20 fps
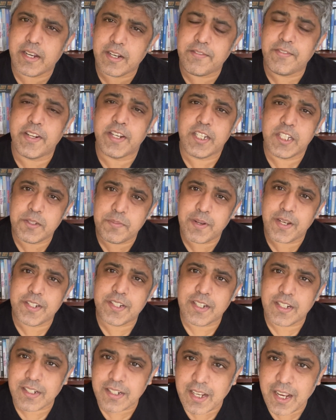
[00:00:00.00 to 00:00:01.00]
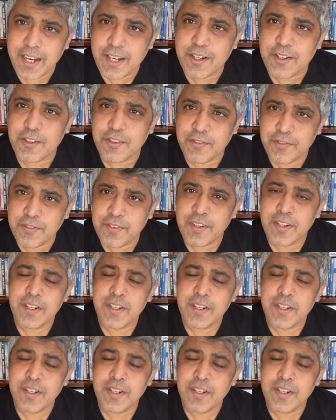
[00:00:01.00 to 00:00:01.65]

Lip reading: a very special kind of